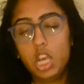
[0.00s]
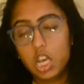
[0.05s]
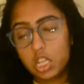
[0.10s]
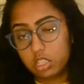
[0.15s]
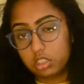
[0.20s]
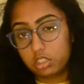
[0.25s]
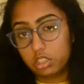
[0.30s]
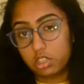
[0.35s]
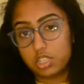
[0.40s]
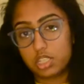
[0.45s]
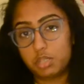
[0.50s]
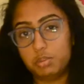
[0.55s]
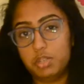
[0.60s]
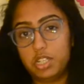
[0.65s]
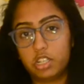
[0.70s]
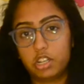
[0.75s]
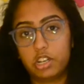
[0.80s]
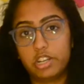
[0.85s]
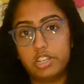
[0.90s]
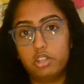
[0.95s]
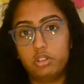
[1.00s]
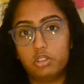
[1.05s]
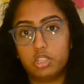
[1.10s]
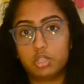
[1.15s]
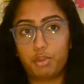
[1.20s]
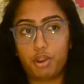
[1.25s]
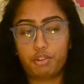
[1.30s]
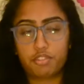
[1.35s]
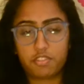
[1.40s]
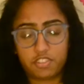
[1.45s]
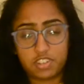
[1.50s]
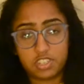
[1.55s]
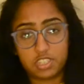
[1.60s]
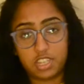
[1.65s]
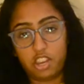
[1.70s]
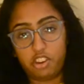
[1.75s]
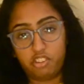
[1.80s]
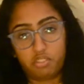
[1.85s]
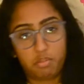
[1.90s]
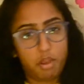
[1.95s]
The third speaker can do this by
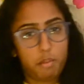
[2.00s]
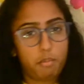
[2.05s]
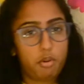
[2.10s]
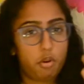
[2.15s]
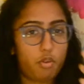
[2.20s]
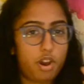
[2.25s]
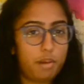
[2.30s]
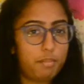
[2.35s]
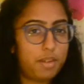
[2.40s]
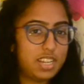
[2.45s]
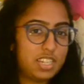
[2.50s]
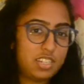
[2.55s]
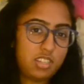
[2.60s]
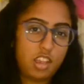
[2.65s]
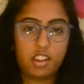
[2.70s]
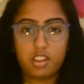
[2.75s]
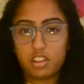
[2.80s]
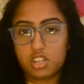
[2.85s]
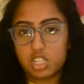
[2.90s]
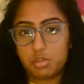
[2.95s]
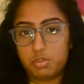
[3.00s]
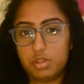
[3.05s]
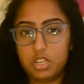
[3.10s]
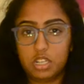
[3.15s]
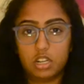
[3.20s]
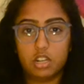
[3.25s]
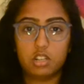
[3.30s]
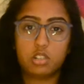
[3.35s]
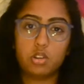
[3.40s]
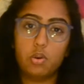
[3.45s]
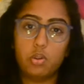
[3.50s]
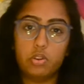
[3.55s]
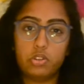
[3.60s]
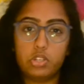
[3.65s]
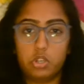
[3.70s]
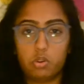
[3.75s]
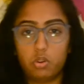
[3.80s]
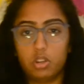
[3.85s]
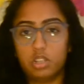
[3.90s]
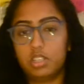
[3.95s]
referencing, remember what my second speaker told
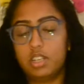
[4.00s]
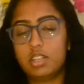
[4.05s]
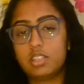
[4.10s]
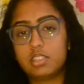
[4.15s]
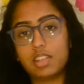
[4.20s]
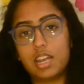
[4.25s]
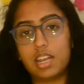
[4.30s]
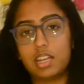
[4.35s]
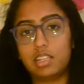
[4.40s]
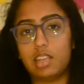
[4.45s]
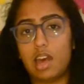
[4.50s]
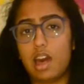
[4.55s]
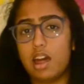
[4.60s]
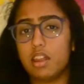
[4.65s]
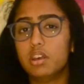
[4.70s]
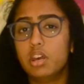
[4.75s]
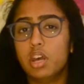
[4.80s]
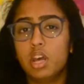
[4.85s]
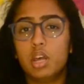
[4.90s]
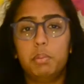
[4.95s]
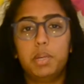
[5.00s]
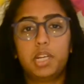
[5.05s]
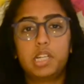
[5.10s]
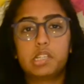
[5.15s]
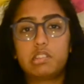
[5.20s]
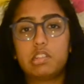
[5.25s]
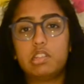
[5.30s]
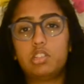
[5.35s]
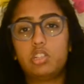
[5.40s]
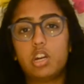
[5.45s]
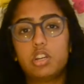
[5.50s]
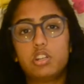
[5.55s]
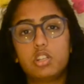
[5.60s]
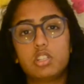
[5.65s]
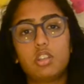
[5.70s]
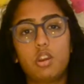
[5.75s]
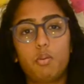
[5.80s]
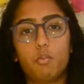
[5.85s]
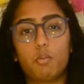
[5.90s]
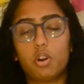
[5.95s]
you, or things like that, because the judges
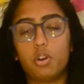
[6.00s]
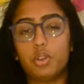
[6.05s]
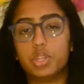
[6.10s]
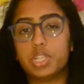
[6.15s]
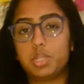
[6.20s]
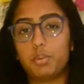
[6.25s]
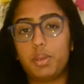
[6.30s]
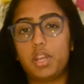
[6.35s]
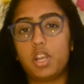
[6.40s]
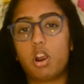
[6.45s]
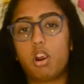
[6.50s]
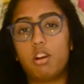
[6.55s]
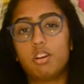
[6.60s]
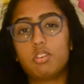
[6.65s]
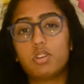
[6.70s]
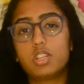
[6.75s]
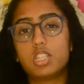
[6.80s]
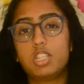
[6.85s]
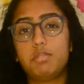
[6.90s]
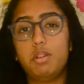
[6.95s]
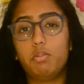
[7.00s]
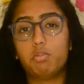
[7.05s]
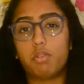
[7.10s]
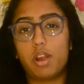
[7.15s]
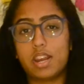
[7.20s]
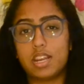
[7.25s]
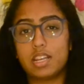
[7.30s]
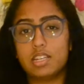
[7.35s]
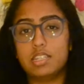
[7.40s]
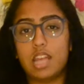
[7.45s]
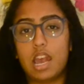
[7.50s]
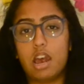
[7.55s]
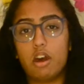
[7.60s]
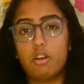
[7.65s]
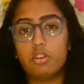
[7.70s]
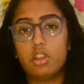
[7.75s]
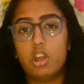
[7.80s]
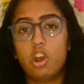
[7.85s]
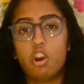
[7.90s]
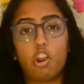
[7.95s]
in a worlds debate aren't going to be writing
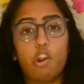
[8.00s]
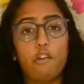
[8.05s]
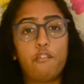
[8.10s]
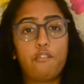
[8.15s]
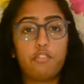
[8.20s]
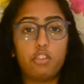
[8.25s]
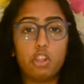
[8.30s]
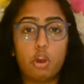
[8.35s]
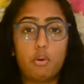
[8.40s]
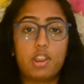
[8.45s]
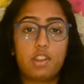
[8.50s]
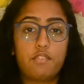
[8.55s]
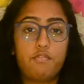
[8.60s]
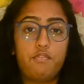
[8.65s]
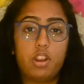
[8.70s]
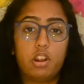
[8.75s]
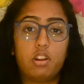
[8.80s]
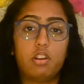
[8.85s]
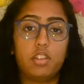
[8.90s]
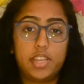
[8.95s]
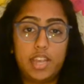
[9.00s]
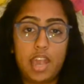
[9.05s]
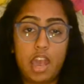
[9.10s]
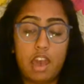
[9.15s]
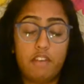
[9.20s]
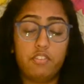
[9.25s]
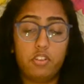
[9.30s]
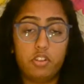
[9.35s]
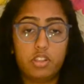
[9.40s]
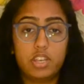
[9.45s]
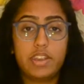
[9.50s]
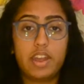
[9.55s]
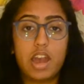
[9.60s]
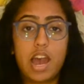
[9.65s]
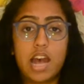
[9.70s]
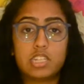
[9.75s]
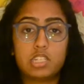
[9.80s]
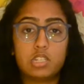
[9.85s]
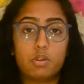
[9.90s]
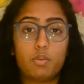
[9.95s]
down or flowing very heavily
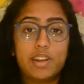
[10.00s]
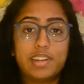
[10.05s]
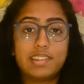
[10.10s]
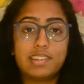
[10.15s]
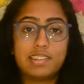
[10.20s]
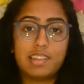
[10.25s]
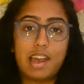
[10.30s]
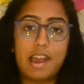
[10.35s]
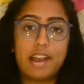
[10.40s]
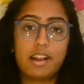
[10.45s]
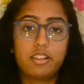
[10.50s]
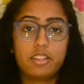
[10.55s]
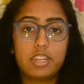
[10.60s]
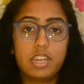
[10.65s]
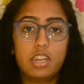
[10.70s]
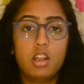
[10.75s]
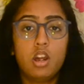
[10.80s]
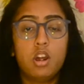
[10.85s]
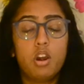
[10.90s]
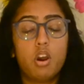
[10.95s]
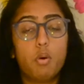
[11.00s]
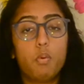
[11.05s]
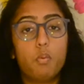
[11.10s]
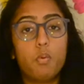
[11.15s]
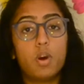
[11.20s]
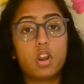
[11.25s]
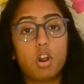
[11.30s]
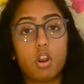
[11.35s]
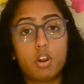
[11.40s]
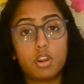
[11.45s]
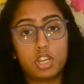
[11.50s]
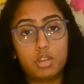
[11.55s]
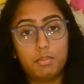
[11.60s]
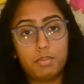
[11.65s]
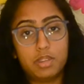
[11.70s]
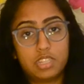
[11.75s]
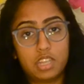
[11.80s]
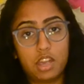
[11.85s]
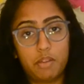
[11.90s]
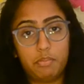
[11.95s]
as to what
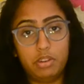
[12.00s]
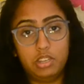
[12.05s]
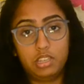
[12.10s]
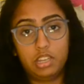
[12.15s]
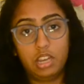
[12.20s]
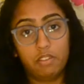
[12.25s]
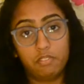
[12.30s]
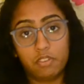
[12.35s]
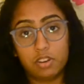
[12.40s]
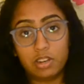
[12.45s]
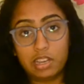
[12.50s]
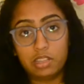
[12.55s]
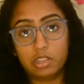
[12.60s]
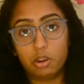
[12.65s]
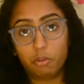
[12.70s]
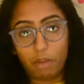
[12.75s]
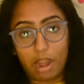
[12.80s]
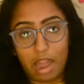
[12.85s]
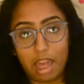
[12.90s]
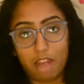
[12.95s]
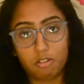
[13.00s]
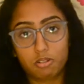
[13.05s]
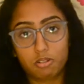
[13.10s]
arguments have been given in the round.